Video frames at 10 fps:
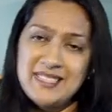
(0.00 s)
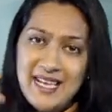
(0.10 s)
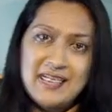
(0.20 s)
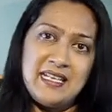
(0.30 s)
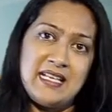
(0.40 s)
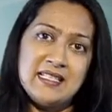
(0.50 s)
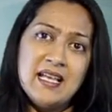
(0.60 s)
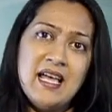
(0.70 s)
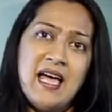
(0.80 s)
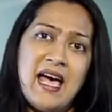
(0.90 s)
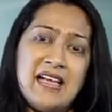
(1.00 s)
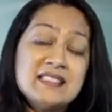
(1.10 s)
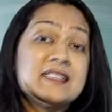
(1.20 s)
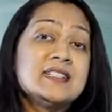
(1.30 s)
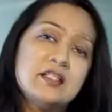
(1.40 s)
techniques
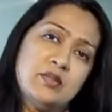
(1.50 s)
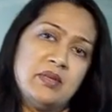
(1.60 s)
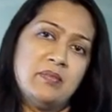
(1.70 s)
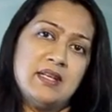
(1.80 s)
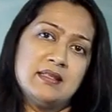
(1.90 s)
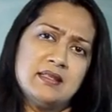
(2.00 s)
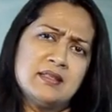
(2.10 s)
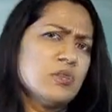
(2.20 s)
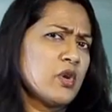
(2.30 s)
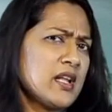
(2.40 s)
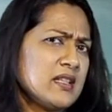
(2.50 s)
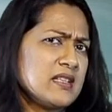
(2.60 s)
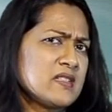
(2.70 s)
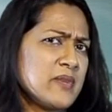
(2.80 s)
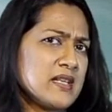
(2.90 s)
and stick to the basics. So what are
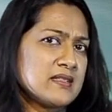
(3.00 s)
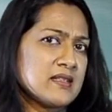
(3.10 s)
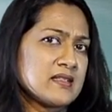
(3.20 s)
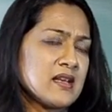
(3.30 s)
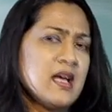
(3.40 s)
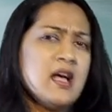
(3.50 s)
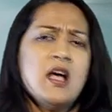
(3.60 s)
these basics?